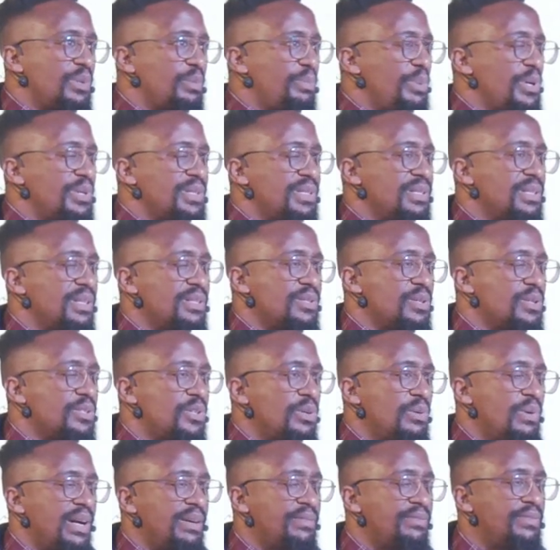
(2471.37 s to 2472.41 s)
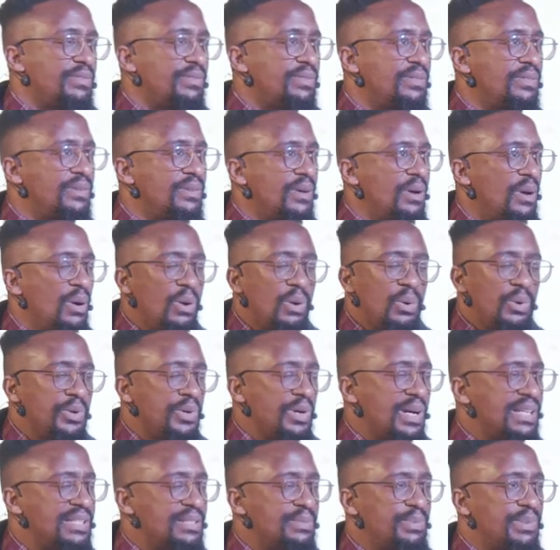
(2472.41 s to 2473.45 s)
person that's not your wife or your
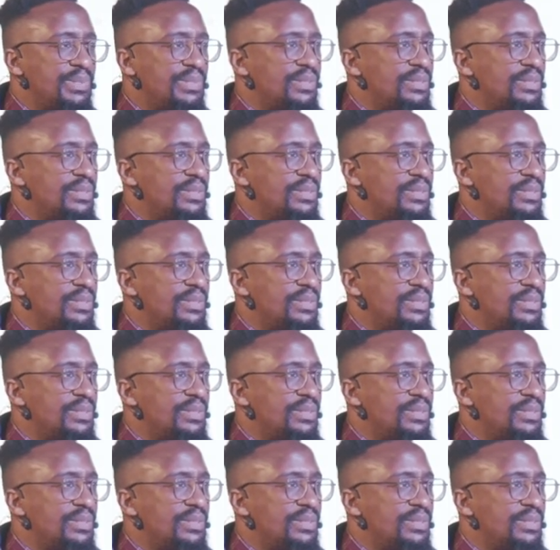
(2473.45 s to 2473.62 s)
husband.